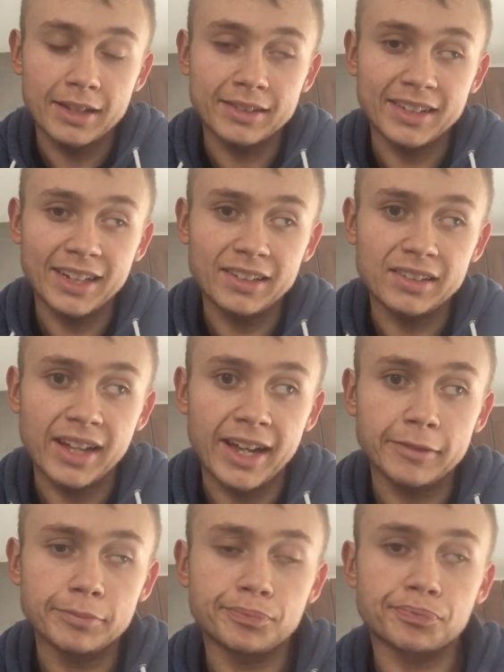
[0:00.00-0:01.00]
Since
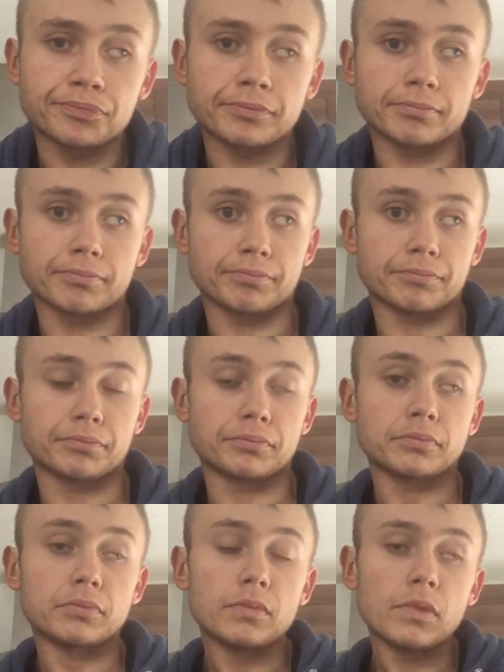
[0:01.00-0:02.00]
then,
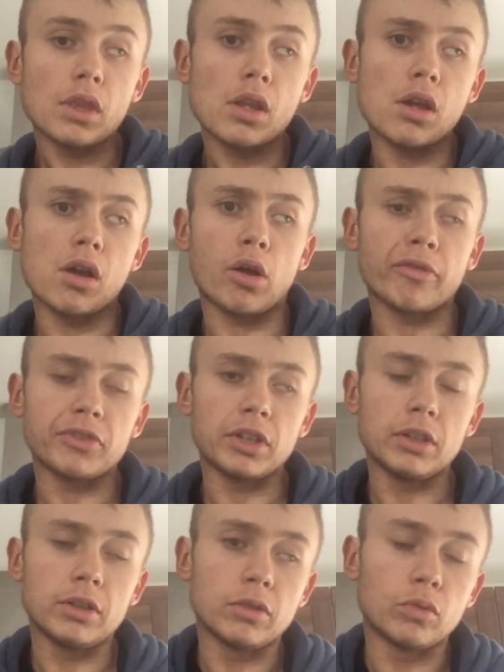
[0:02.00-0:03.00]

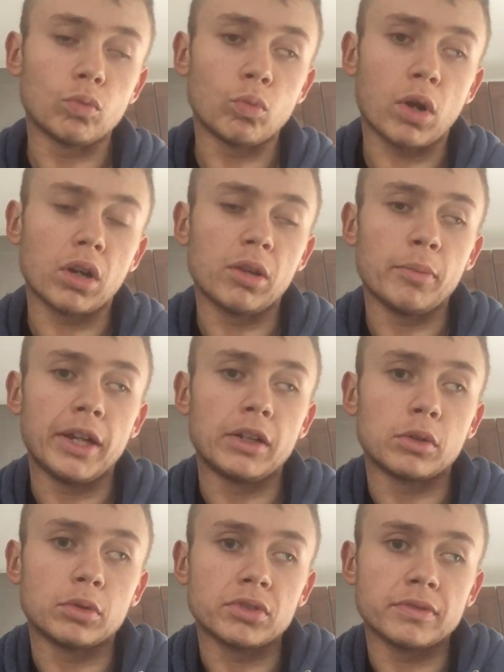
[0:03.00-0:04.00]
one of the
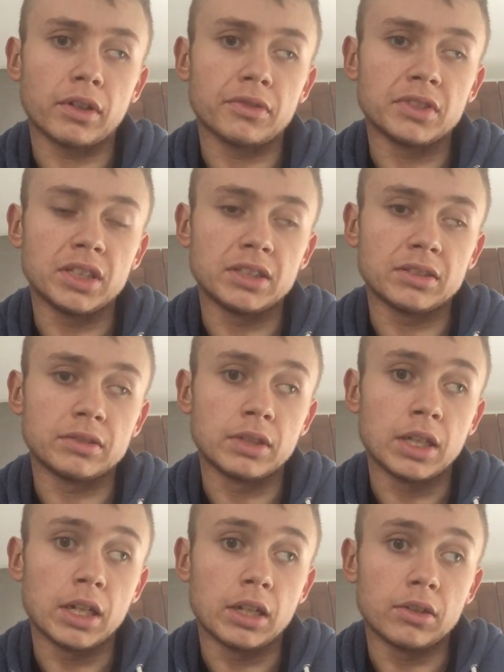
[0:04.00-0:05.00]
main goals of off season,
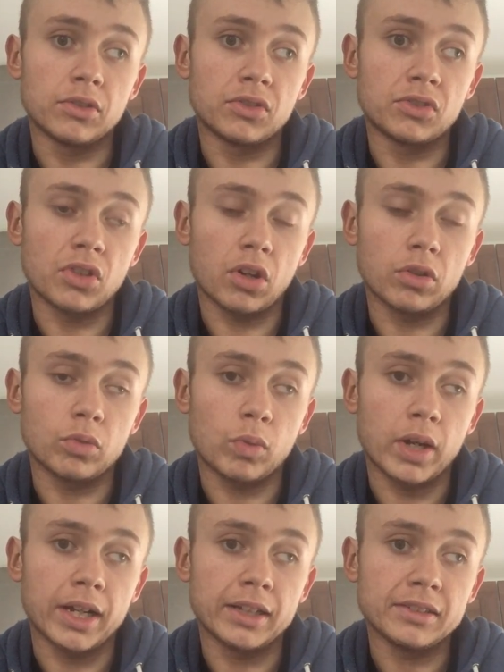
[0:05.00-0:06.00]
starting
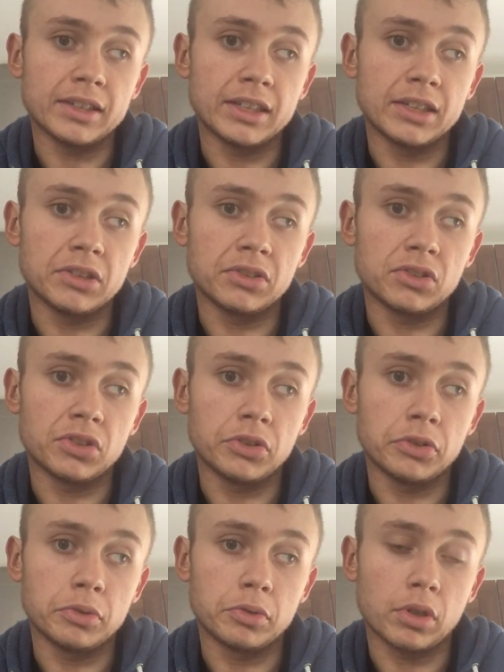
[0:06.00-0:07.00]
wise, is
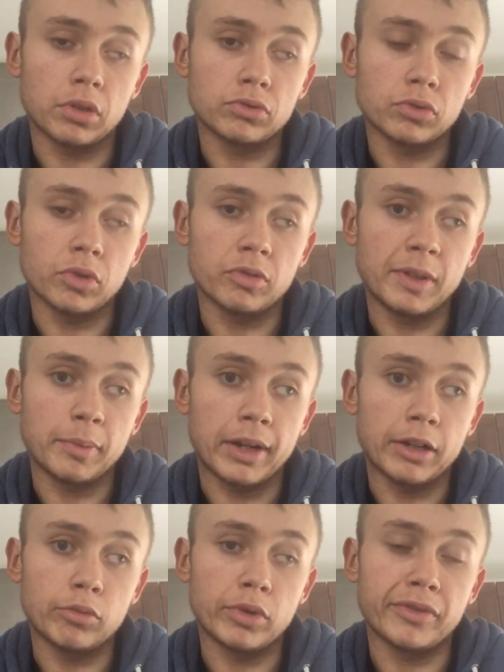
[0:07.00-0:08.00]
to control the
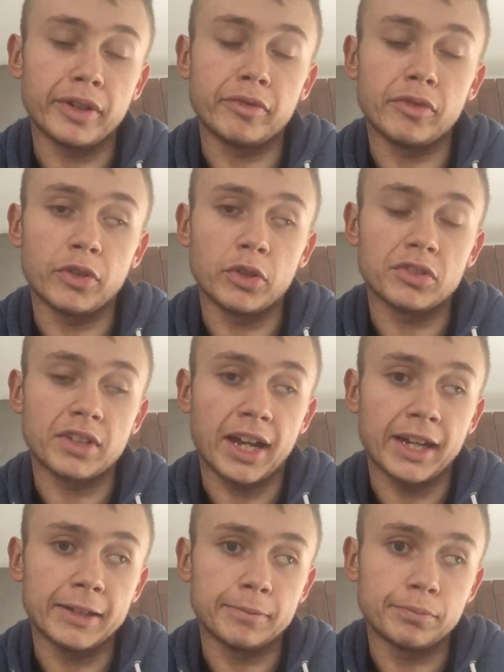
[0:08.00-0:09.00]
rebound with a reverse
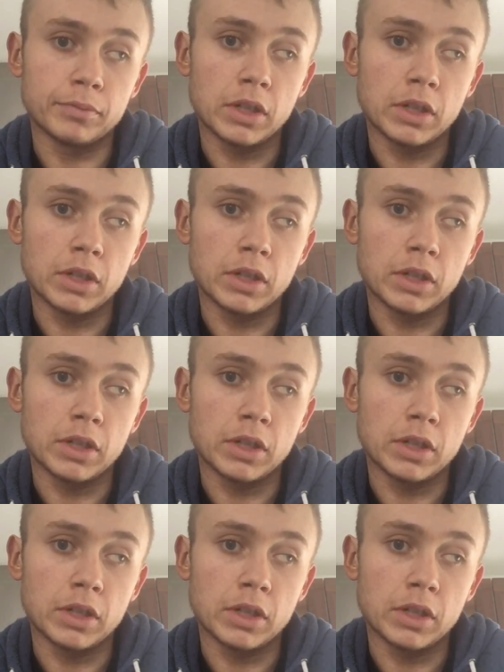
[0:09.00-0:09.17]
diet.